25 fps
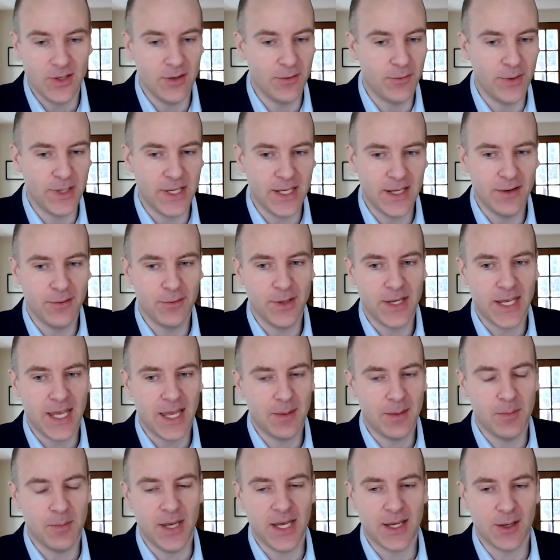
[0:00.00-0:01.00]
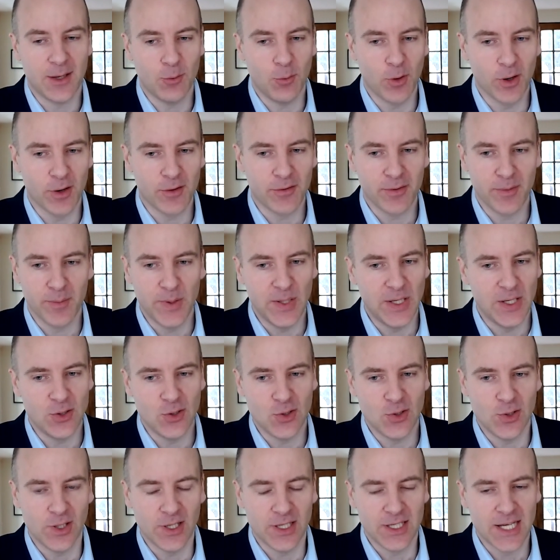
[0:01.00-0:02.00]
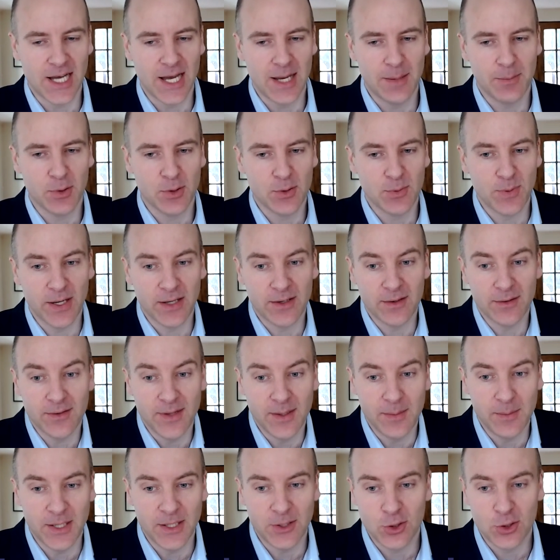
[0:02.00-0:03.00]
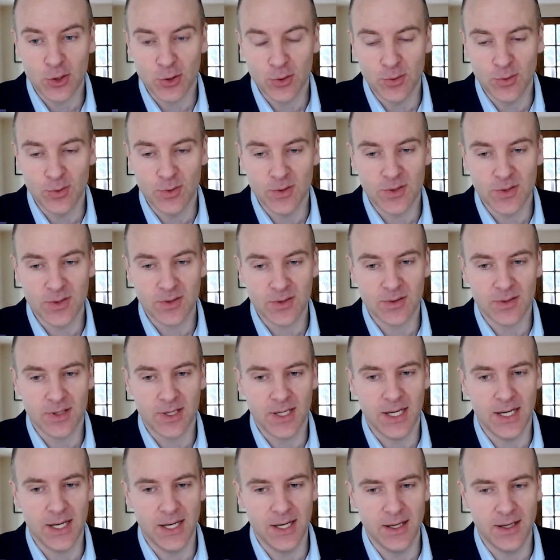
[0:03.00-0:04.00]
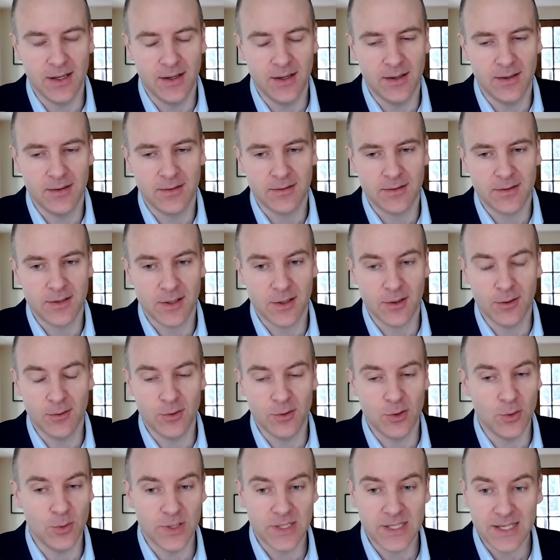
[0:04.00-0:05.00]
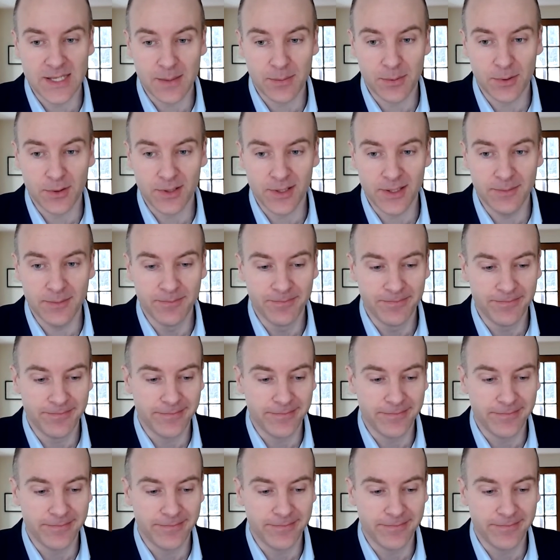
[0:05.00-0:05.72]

If we can't make it work from an engineering time perspective, they might choose to go do it separately.